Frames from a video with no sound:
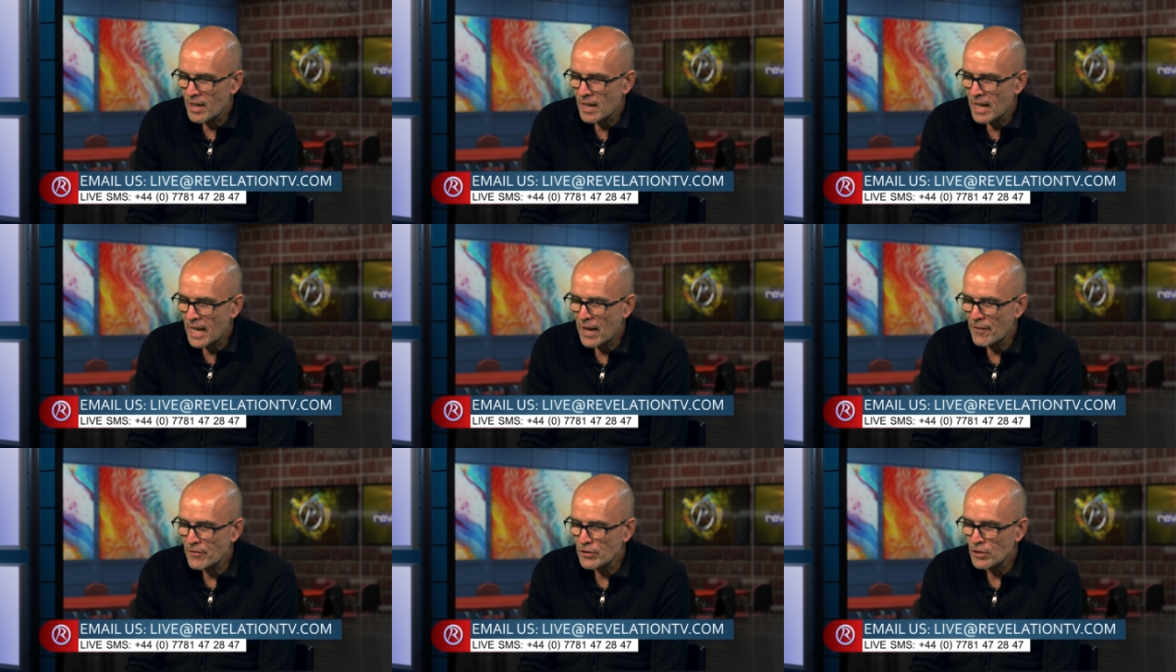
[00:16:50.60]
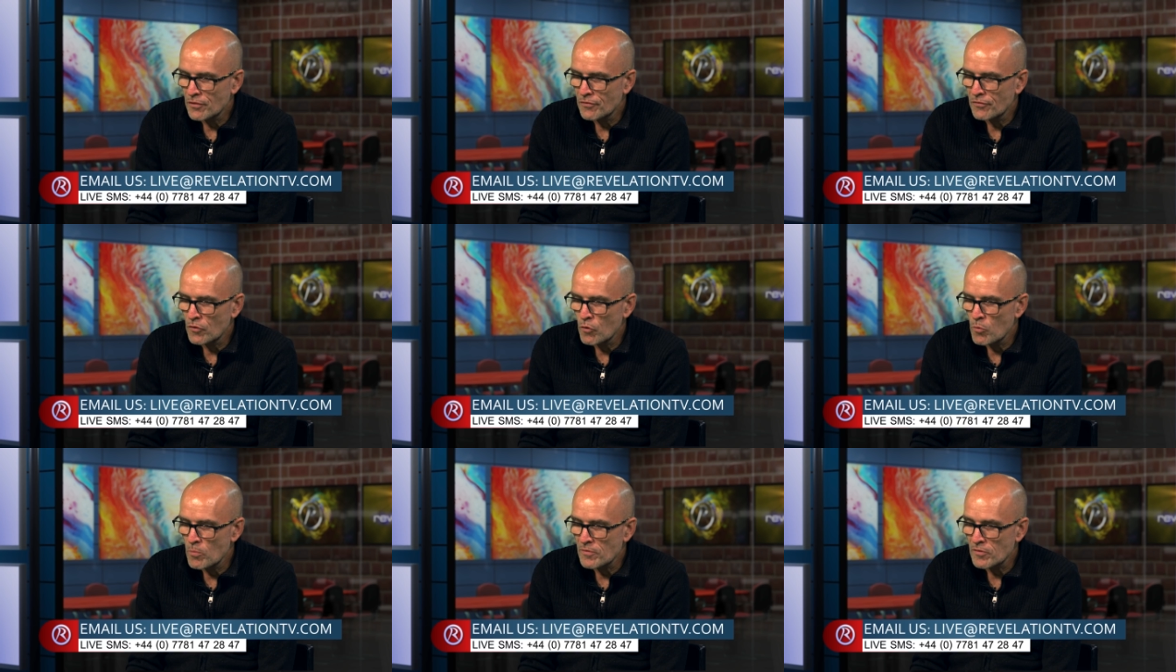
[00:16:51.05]
having a
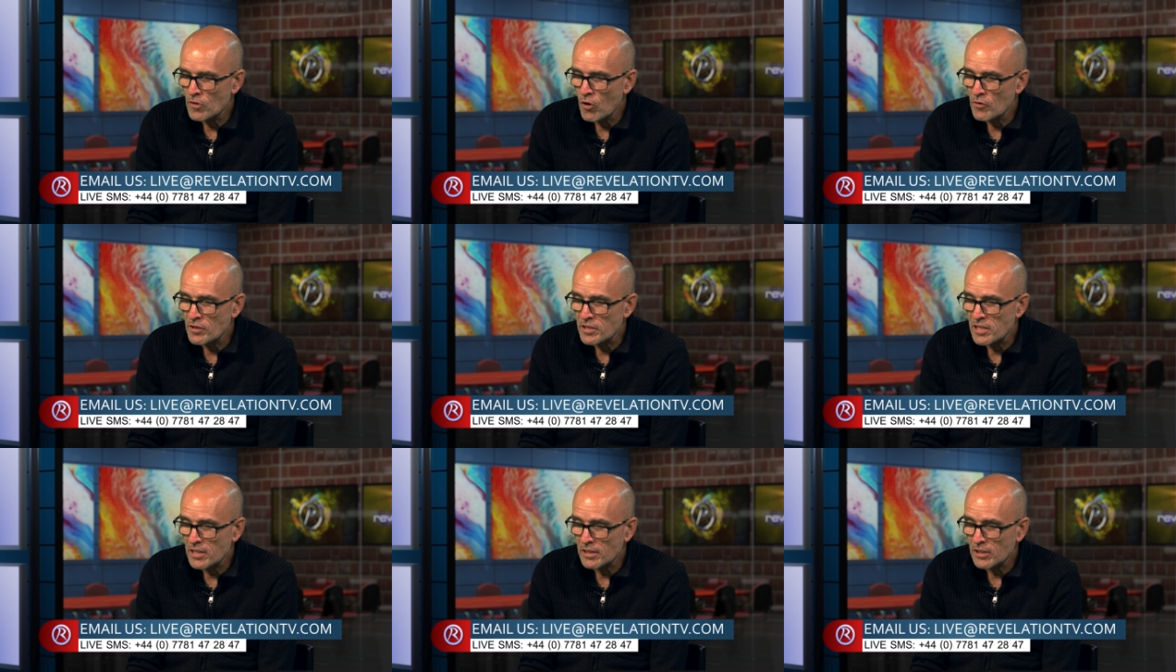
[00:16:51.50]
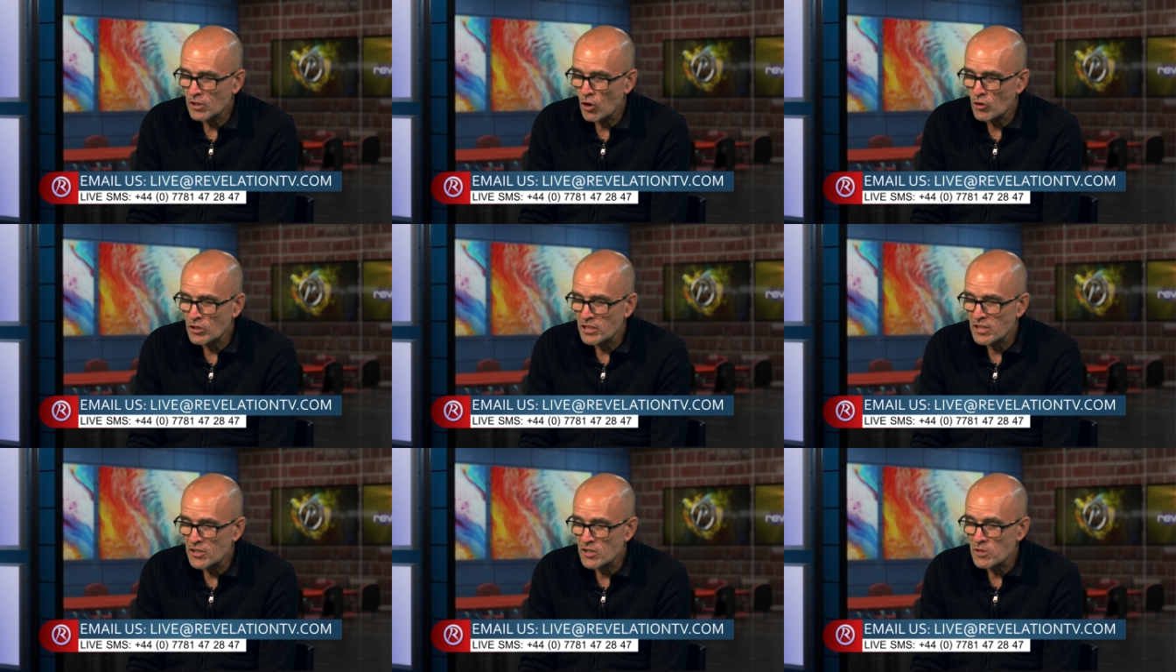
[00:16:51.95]
form of God,
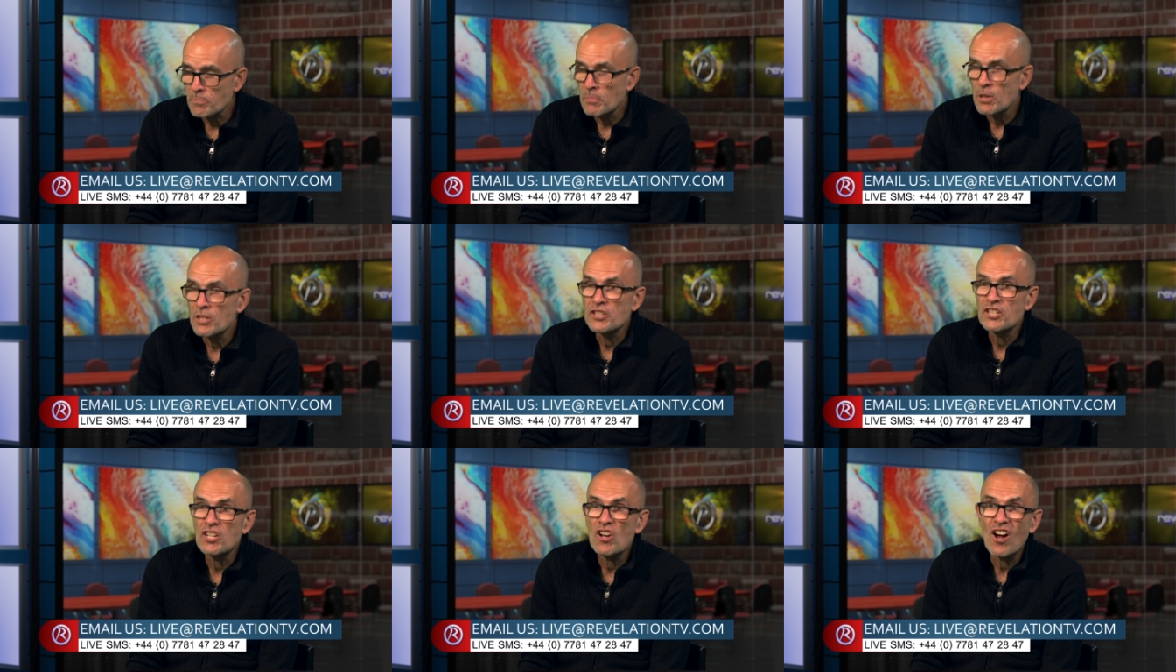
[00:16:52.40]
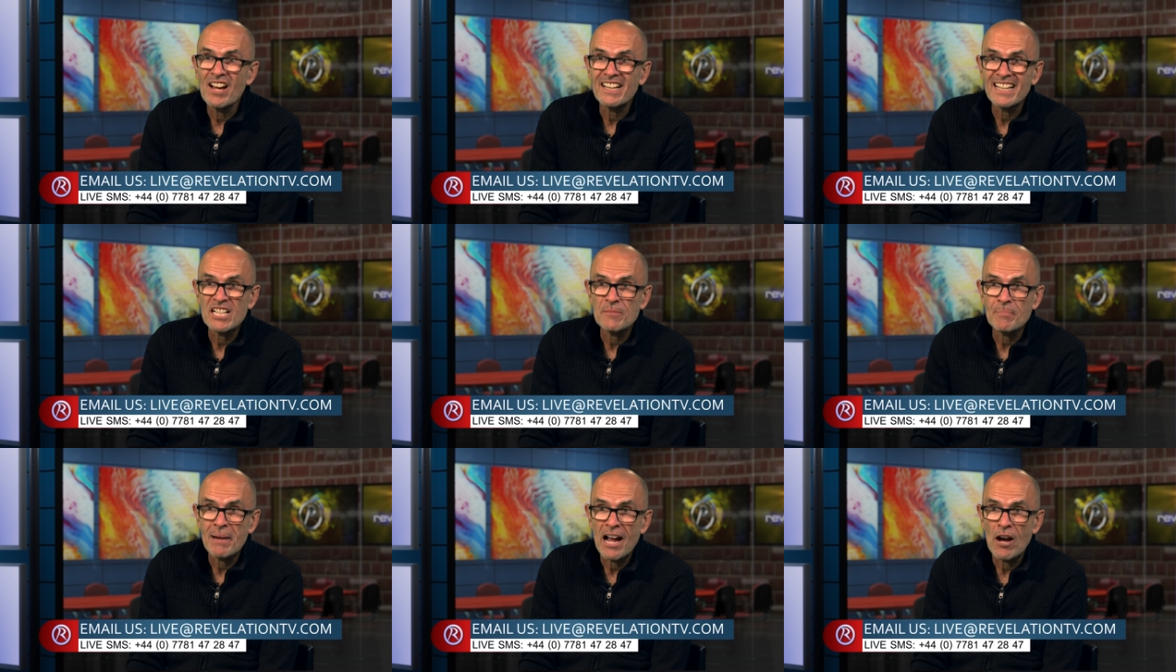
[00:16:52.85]
godliness yes. but denying
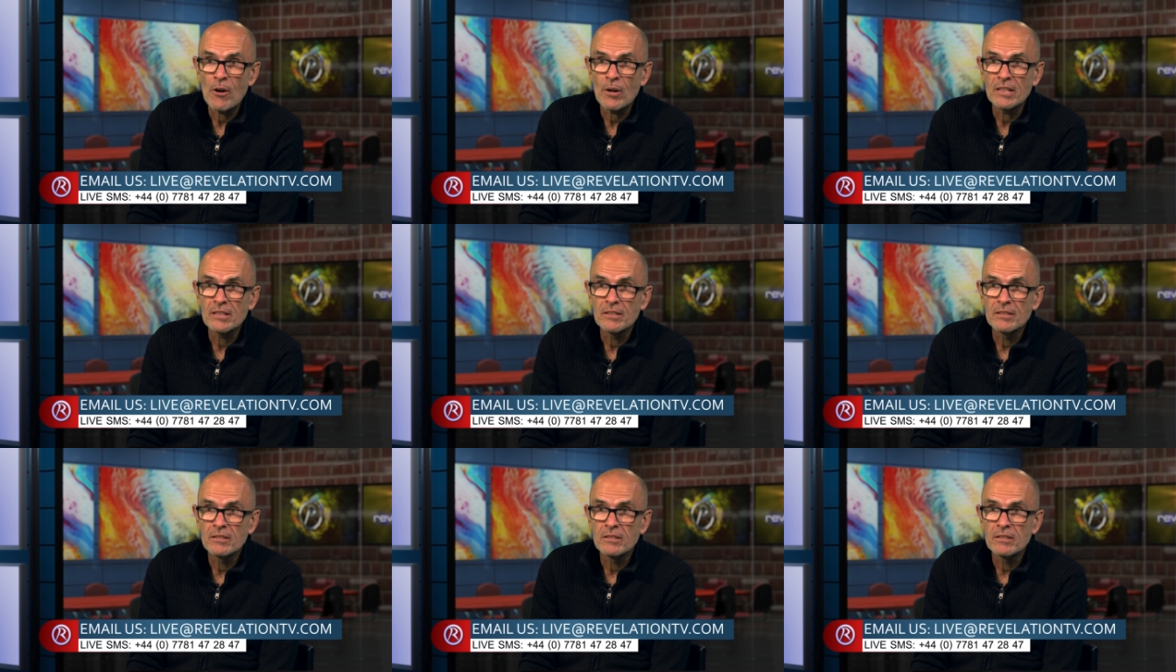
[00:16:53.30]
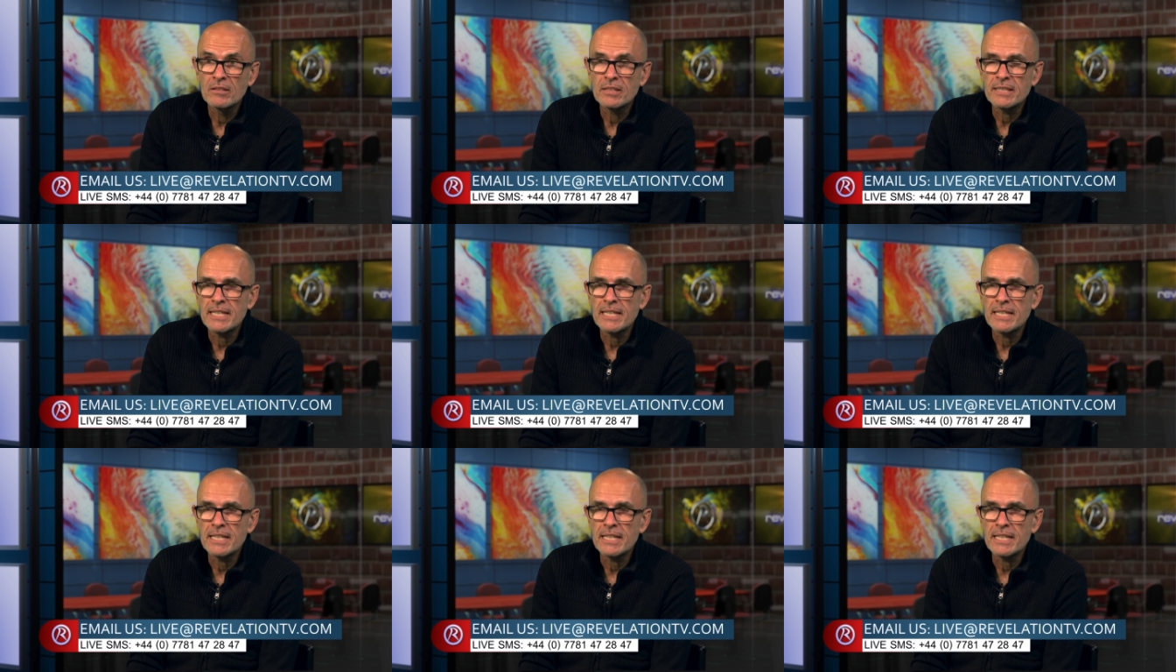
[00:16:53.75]
its power? Yeah.